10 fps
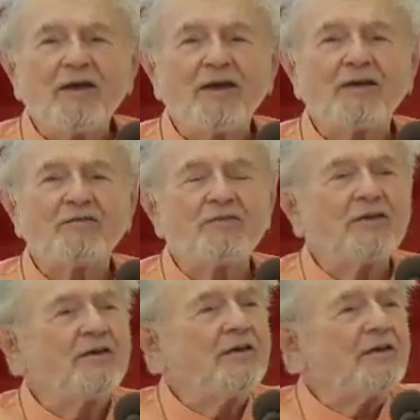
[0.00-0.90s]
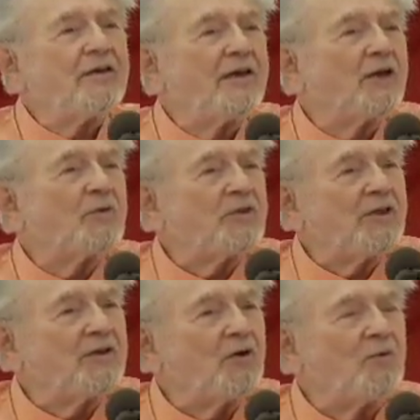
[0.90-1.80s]
And if they get what
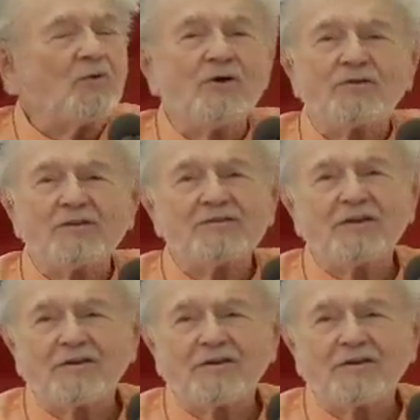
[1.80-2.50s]
they don't want, they say,